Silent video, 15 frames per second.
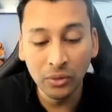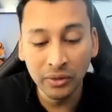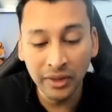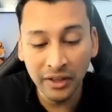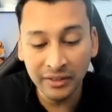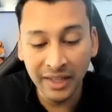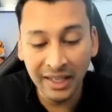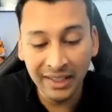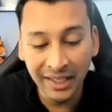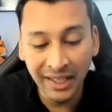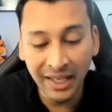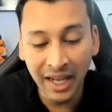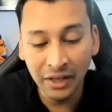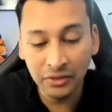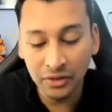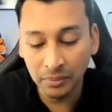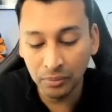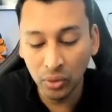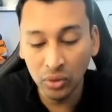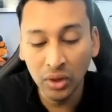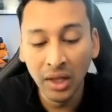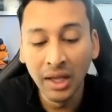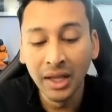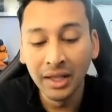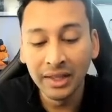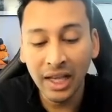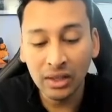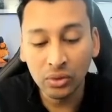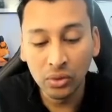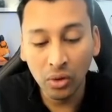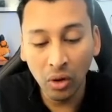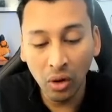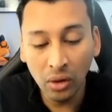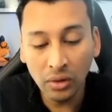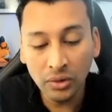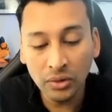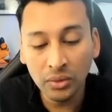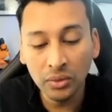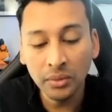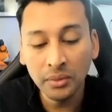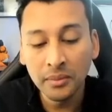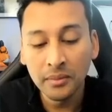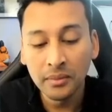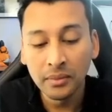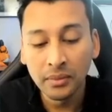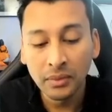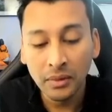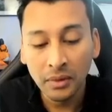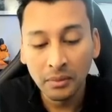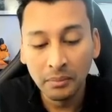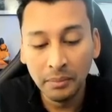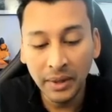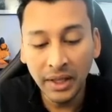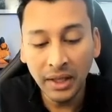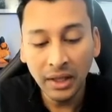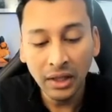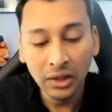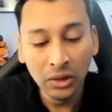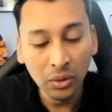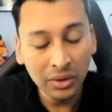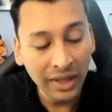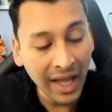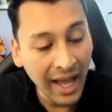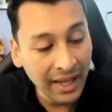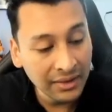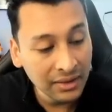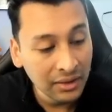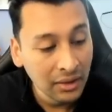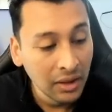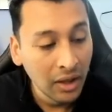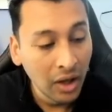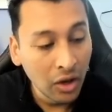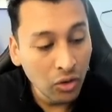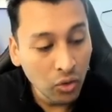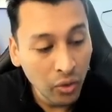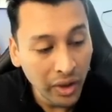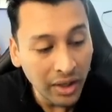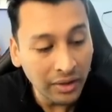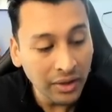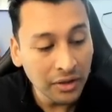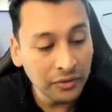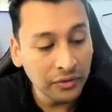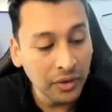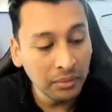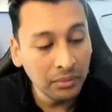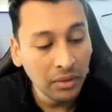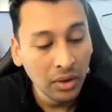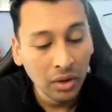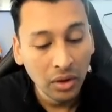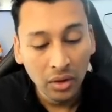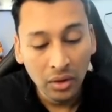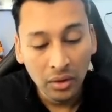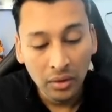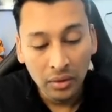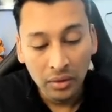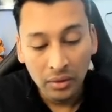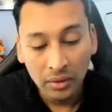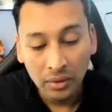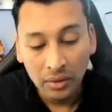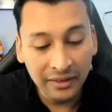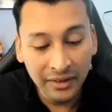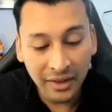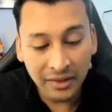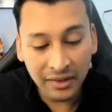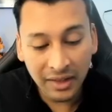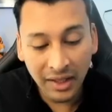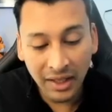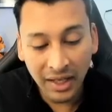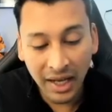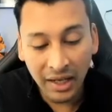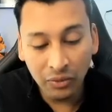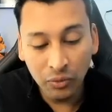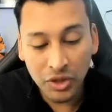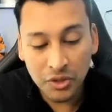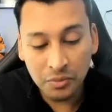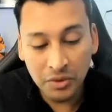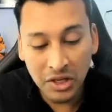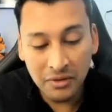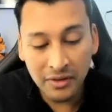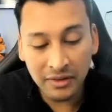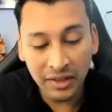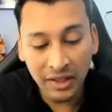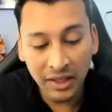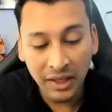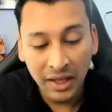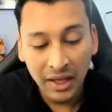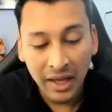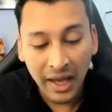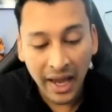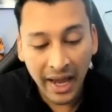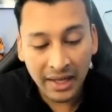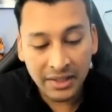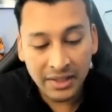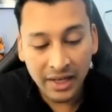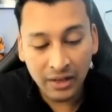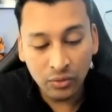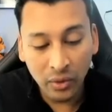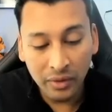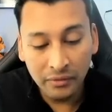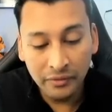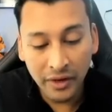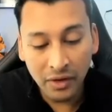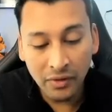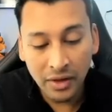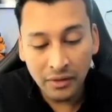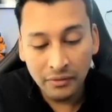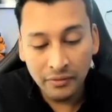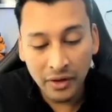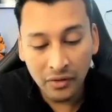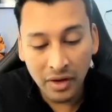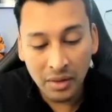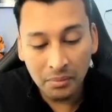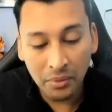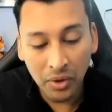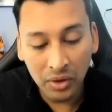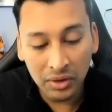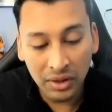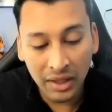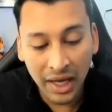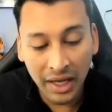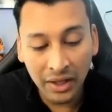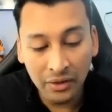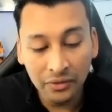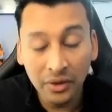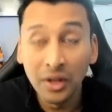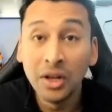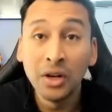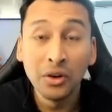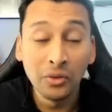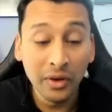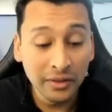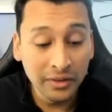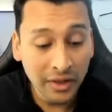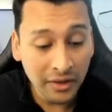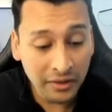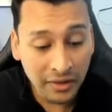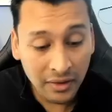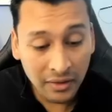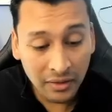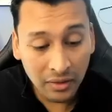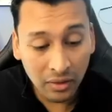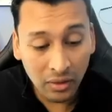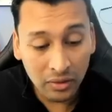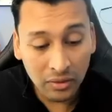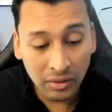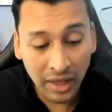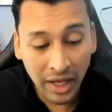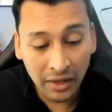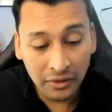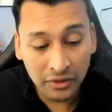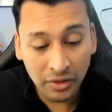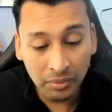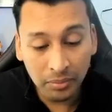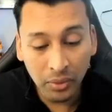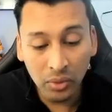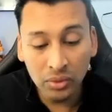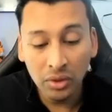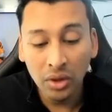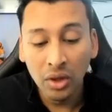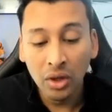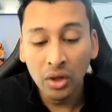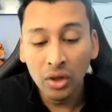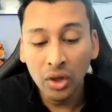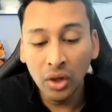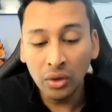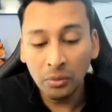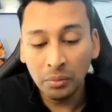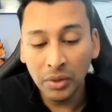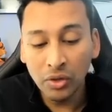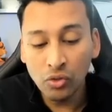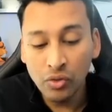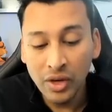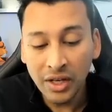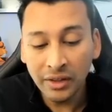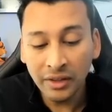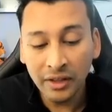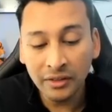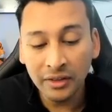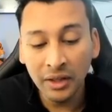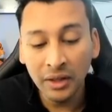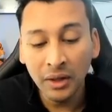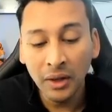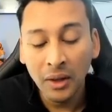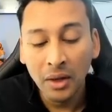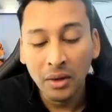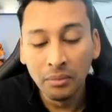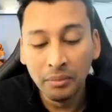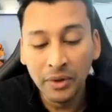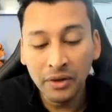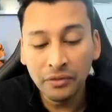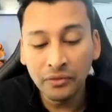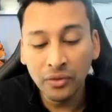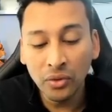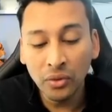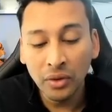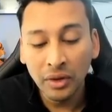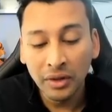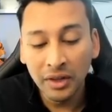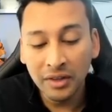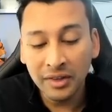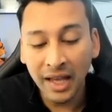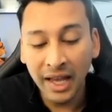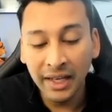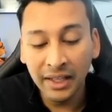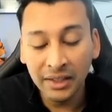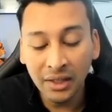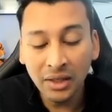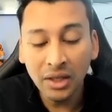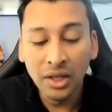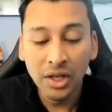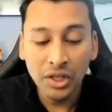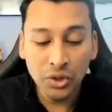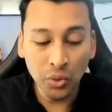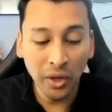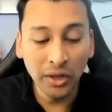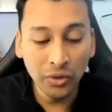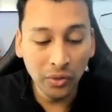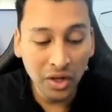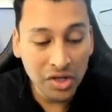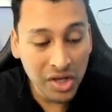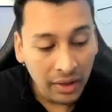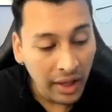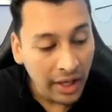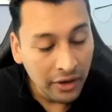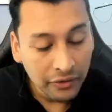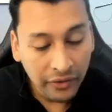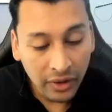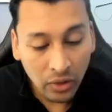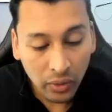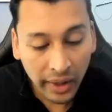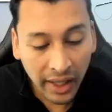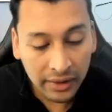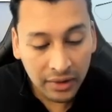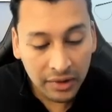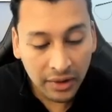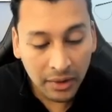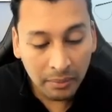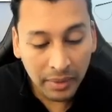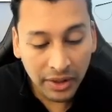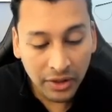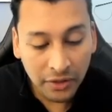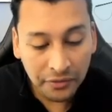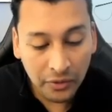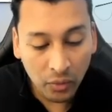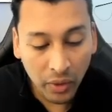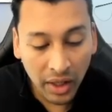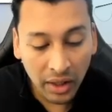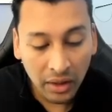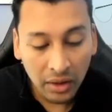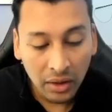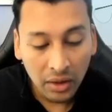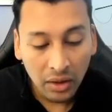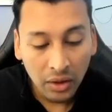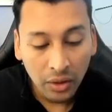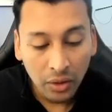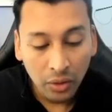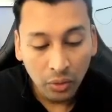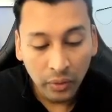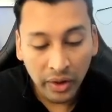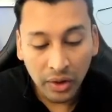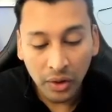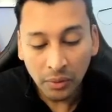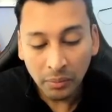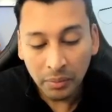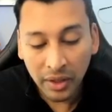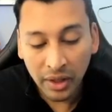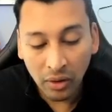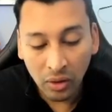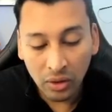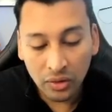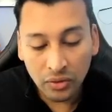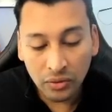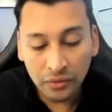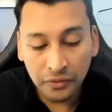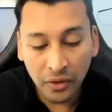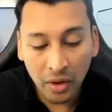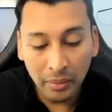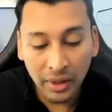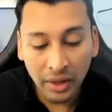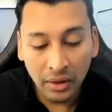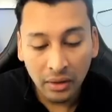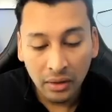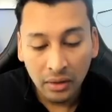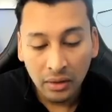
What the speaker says: test that key line of support, that could also be looked as a retest from this key line, which previously acted as one very, very important line of resistance, also line of support, could be retested before deciding the trend duration. And if we look at this in a bit different way, we could be also forming